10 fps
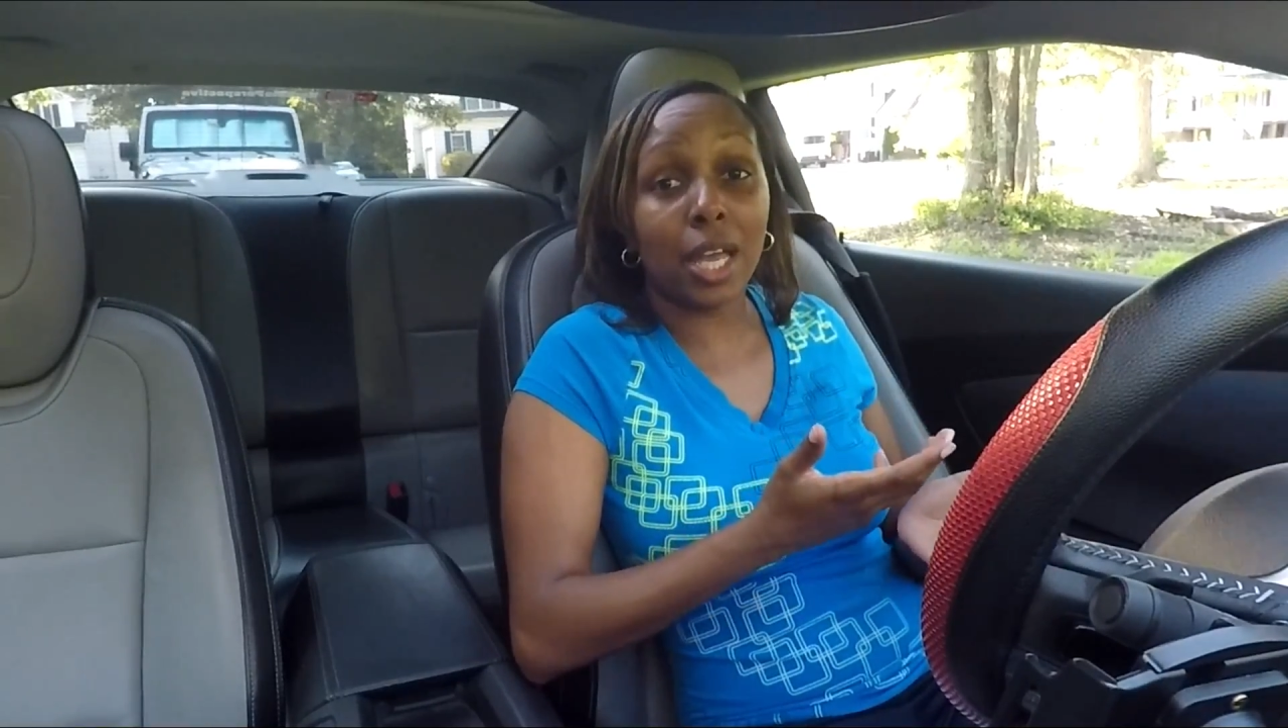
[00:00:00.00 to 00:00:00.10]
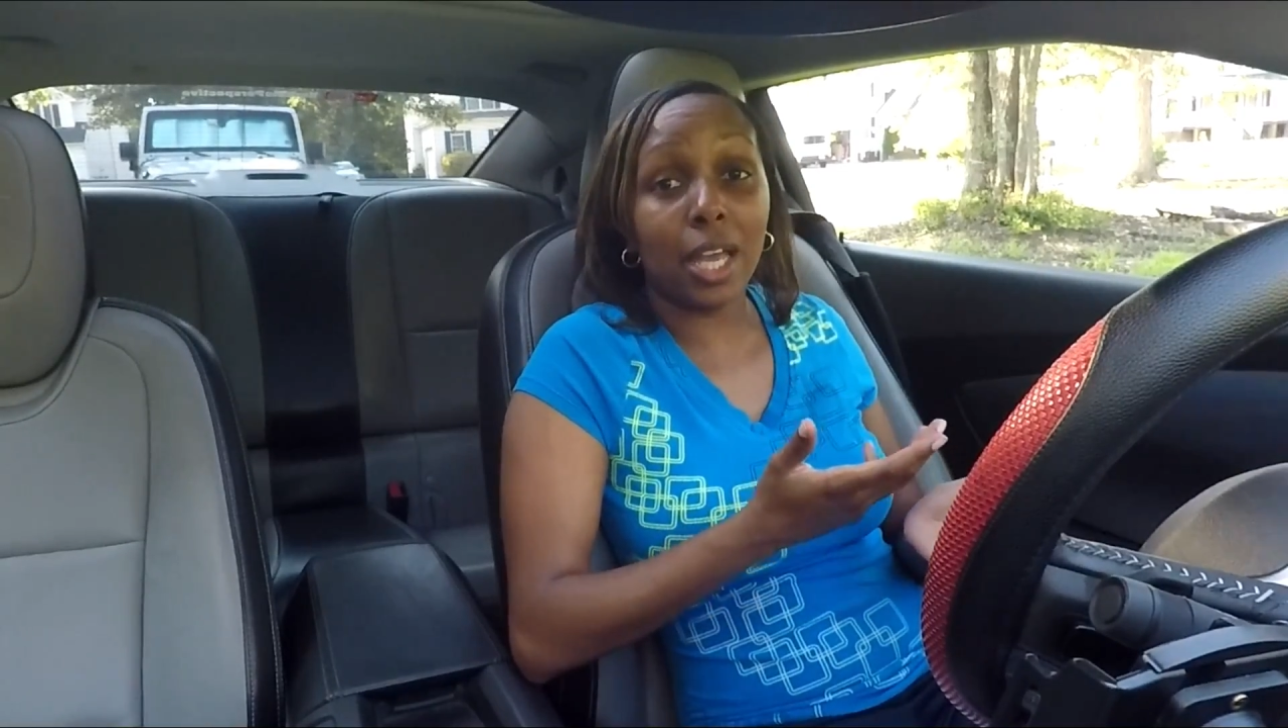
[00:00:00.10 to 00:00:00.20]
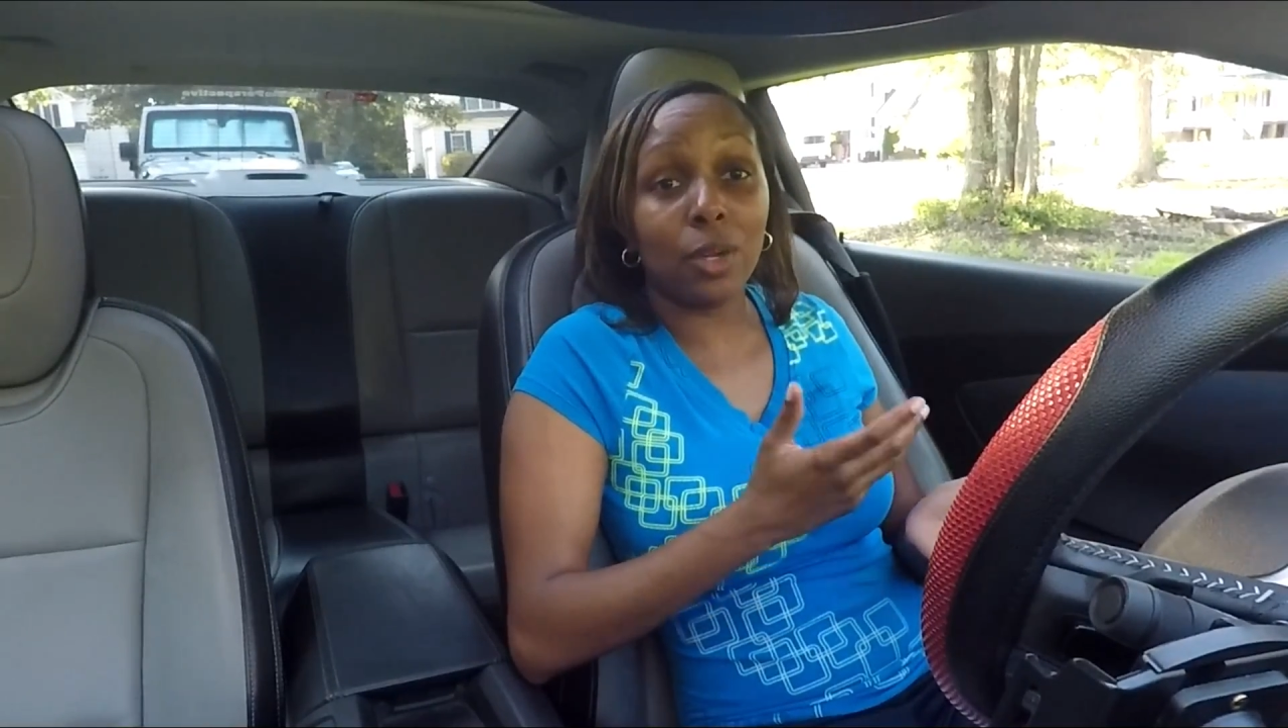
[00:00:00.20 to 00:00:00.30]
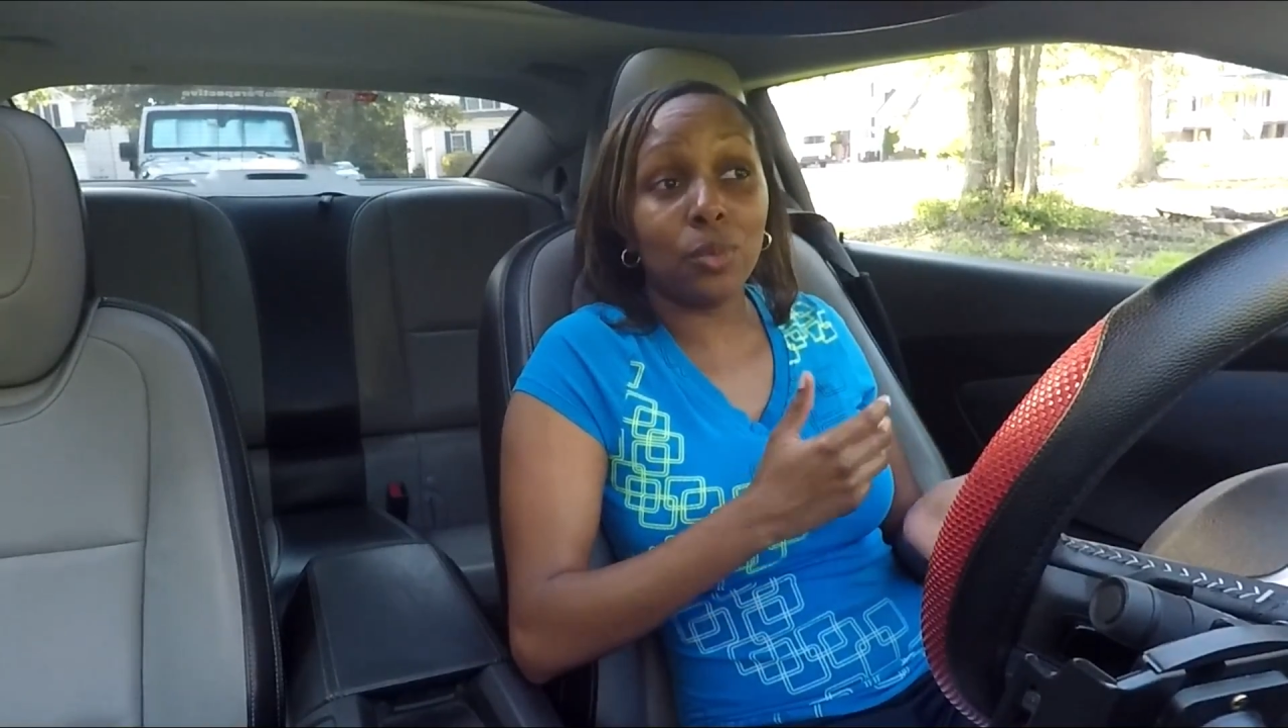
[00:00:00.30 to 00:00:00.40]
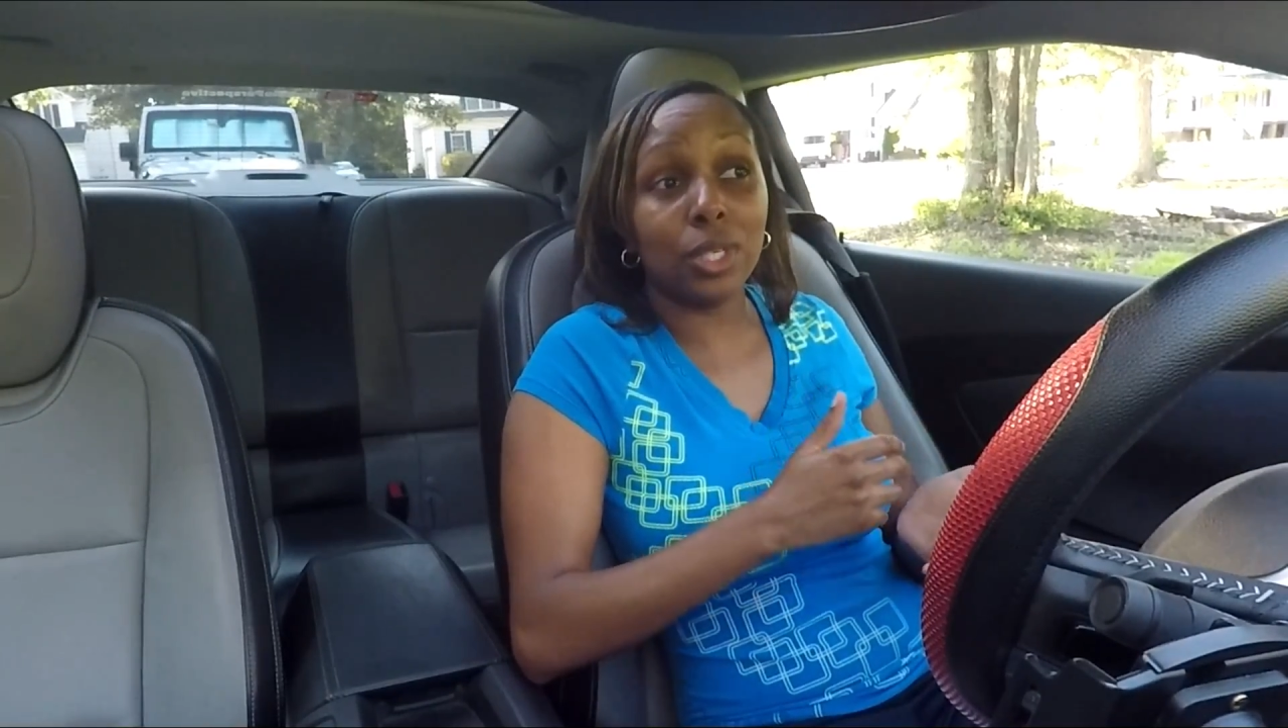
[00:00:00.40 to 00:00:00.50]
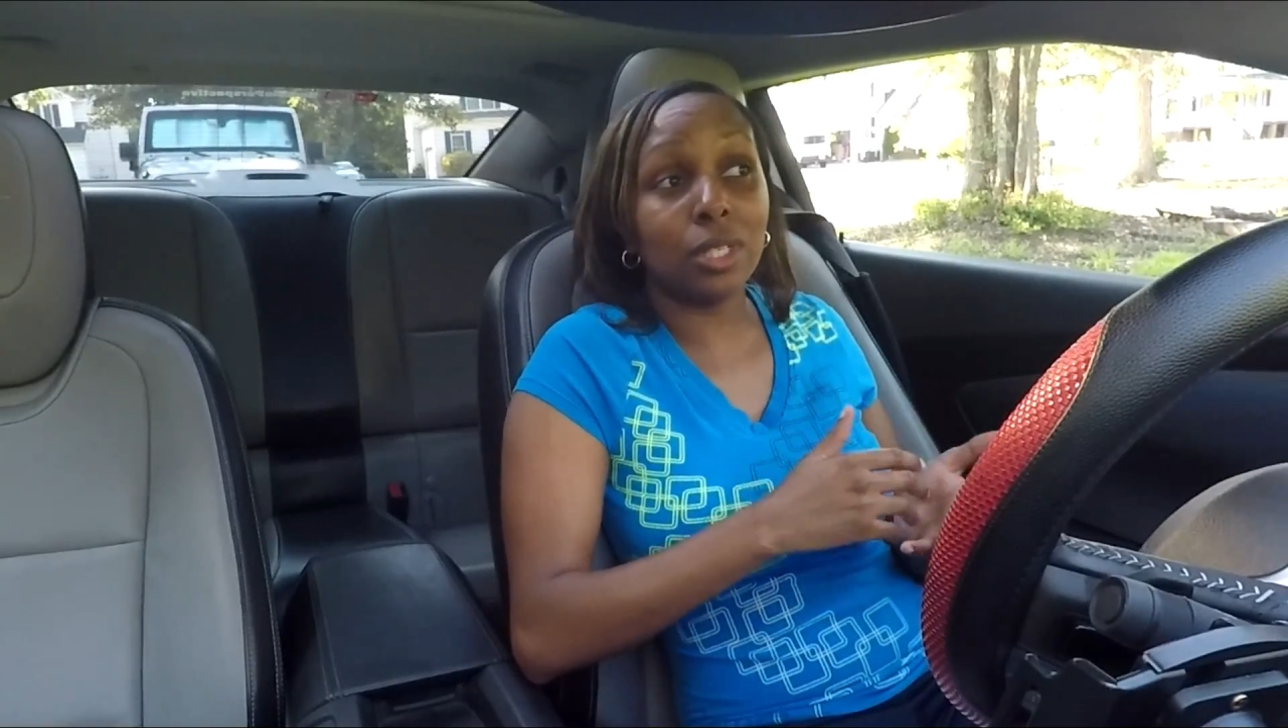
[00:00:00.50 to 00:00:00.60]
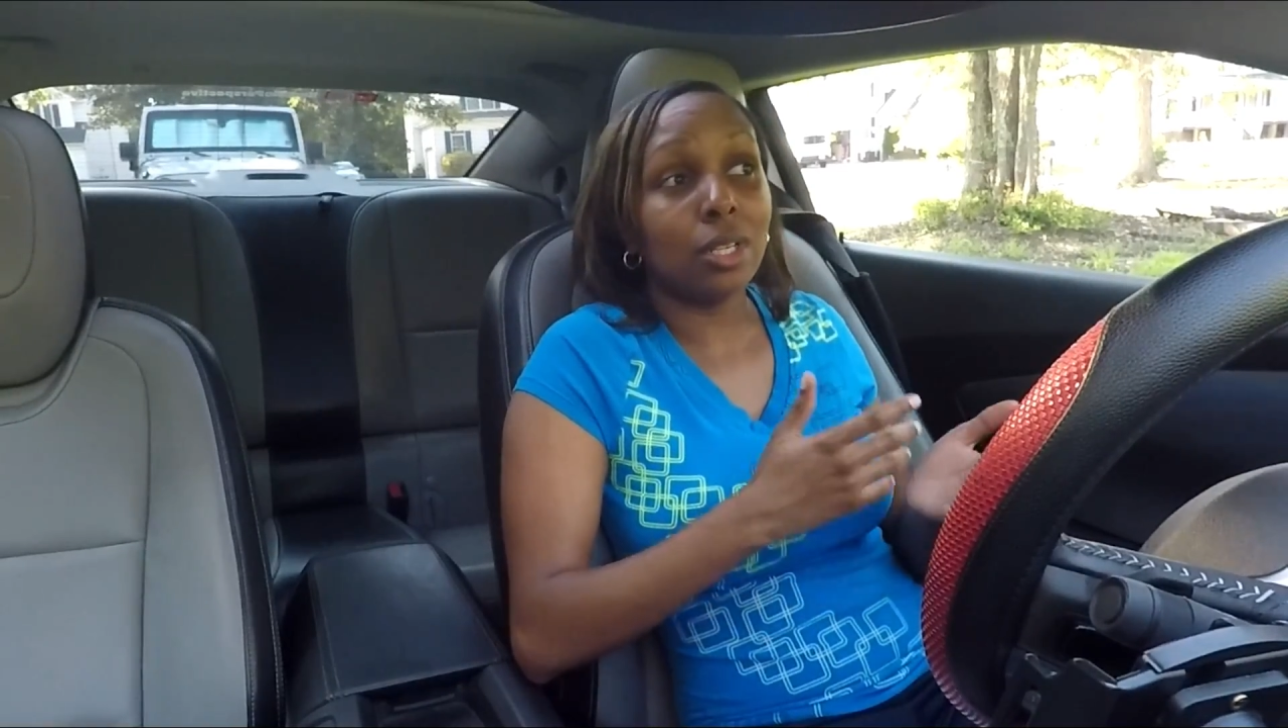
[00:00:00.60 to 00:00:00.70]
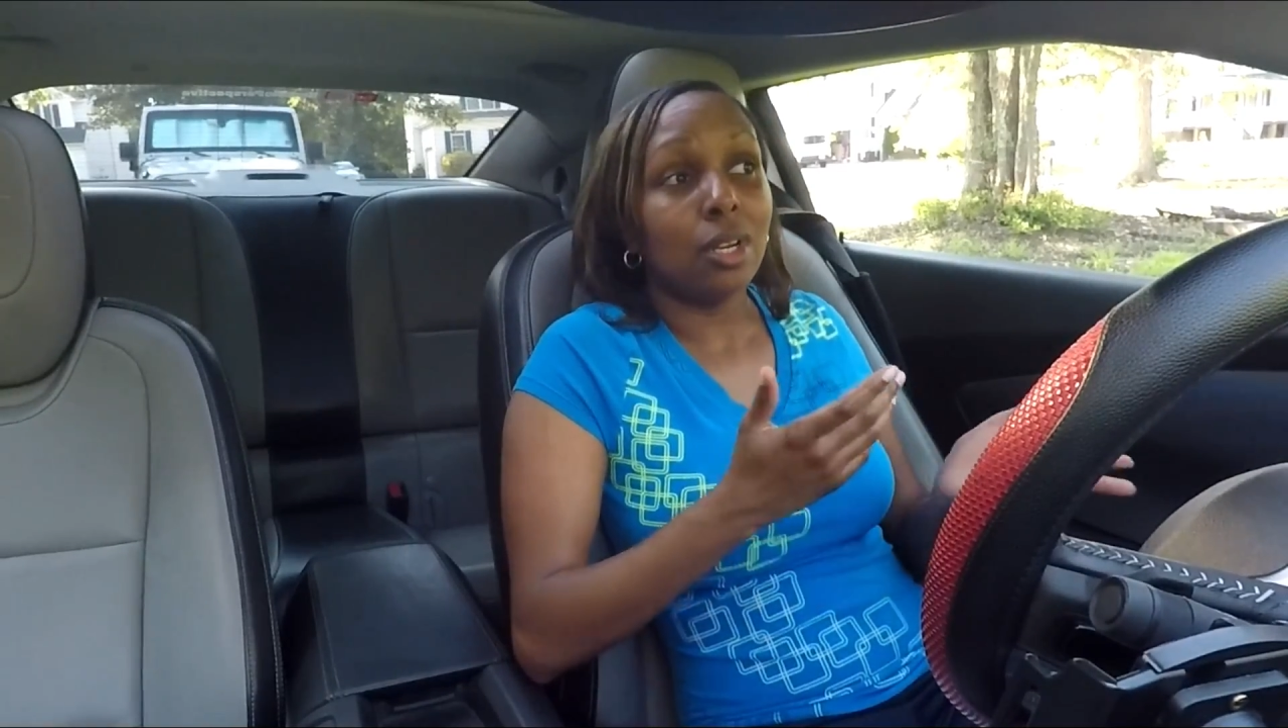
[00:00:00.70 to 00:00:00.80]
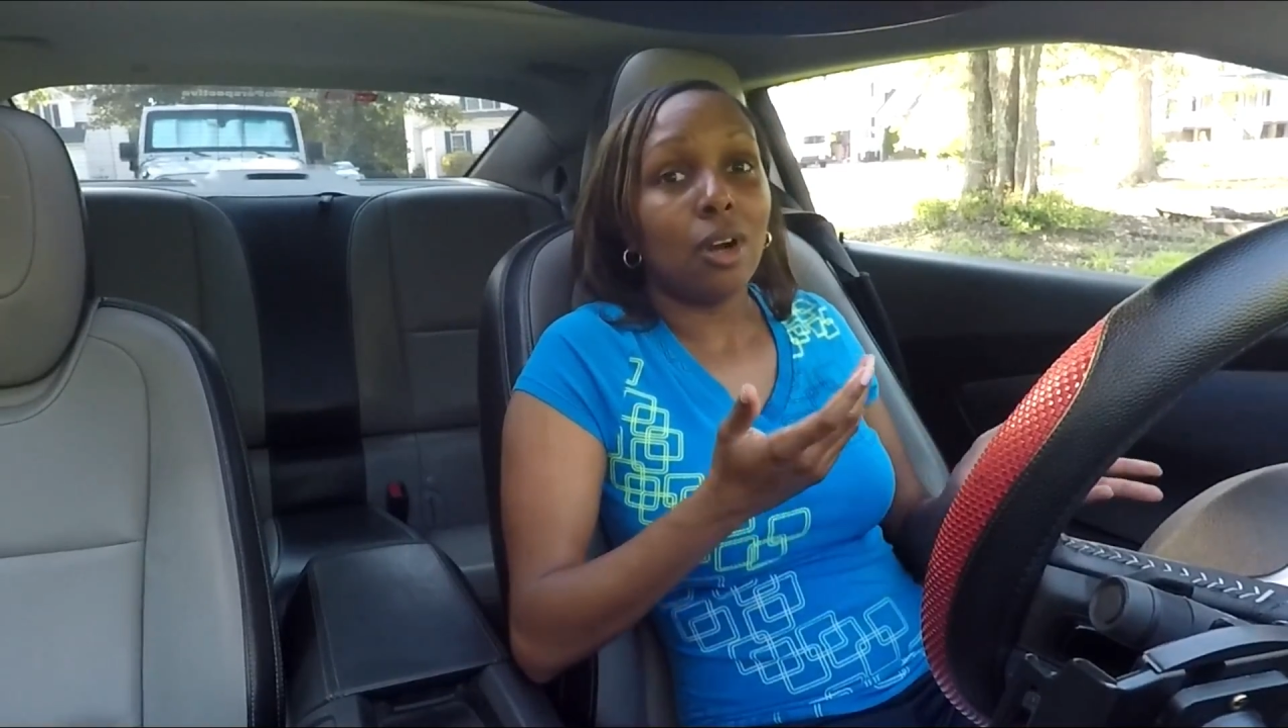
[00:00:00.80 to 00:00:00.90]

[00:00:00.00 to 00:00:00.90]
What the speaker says: hang with,